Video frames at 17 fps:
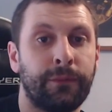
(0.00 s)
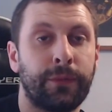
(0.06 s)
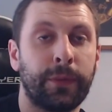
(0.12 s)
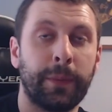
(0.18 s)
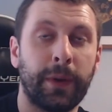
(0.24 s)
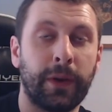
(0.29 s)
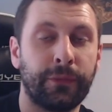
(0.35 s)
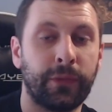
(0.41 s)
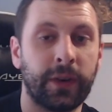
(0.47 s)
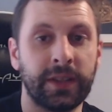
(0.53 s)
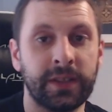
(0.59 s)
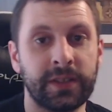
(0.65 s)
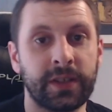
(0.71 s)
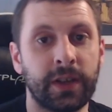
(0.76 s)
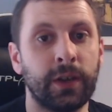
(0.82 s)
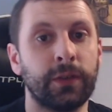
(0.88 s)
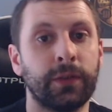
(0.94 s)
from our
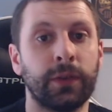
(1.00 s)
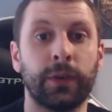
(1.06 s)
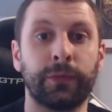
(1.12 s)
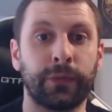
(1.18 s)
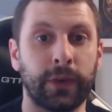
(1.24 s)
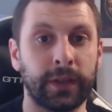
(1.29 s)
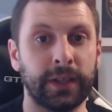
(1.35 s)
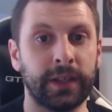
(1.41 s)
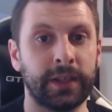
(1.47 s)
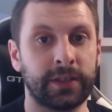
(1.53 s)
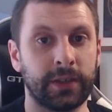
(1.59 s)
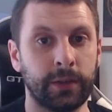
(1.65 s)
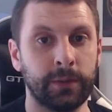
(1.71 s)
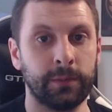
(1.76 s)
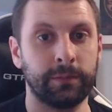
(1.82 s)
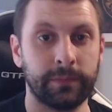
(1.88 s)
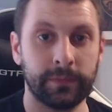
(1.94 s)
friends over at Friendly
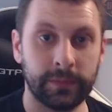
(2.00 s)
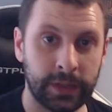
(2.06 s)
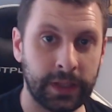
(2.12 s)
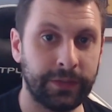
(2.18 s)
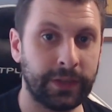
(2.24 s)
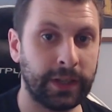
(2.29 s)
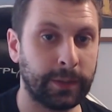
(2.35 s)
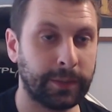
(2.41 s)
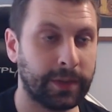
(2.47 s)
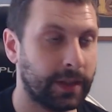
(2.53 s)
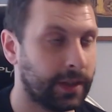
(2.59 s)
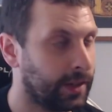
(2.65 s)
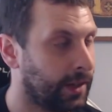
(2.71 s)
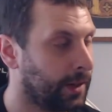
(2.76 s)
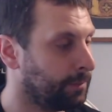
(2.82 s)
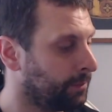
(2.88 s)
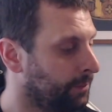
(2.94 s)
Soap, living up to
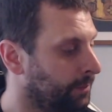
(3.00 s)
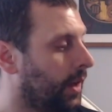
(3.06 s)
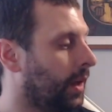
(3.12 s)
their name,